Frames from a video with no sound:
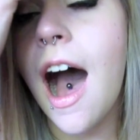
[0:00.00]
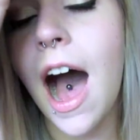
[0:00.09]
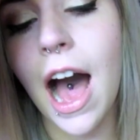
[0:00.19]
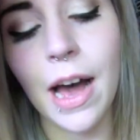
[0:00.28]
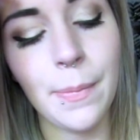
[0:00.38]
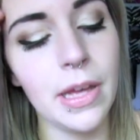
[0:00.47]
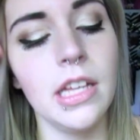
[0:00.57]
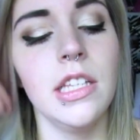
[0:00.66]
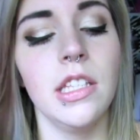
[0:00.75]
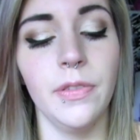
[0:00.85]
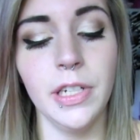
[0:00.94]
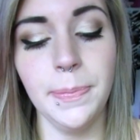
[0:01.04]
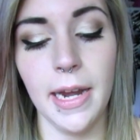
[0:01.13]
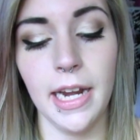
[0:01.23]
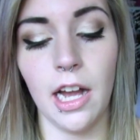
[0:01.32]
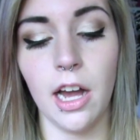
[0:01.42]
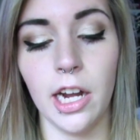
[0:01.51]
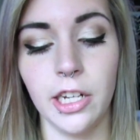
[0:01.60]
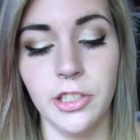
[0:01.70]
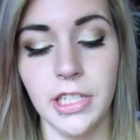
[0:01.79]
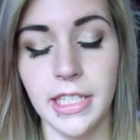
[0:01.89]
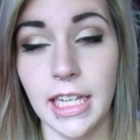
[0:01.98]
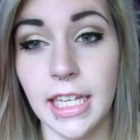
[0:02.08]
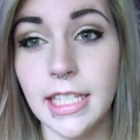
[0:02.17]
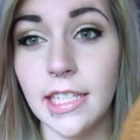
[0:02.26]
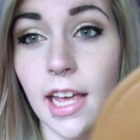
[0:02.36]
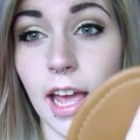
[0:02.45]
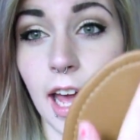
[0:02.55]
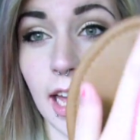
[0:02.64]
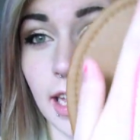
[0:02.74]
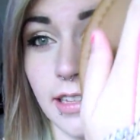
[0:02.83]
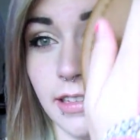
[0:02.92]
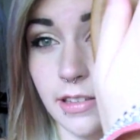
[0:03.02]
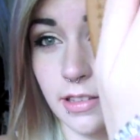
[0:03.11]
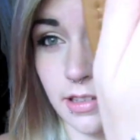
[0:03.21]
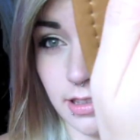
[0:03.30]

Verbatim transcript: Um, so the first pair I got are just these, and